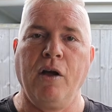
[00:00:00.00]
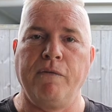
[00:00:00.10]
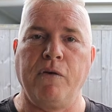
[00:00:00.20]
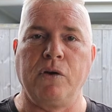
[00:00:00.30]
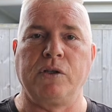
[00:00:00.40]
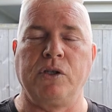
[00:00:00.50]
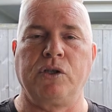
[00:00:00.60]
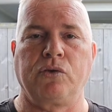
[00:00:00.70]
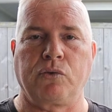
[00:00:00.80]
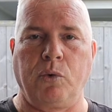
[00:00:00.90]
versus
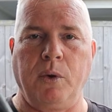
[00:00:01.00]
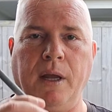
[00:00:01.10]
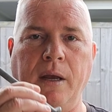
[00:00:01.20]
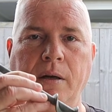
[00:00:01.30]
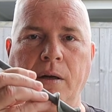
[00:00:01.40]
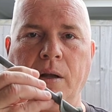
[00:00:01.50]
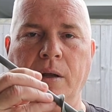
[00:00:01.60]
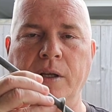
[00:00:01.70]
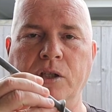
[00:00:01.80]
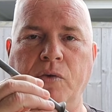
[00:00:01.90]
screwing in
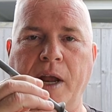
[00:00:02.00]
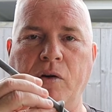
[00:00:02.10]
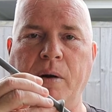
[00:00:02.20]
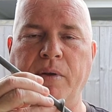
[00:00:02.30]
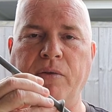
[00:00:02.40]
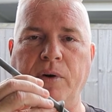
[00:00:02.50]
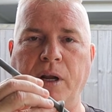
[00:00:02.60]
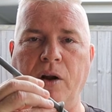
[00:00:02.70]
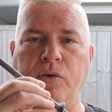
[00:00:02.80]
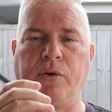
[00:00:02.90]
this GroundGrabba
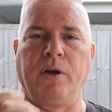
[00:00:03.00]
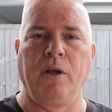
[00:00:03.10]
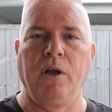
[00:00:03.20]
300?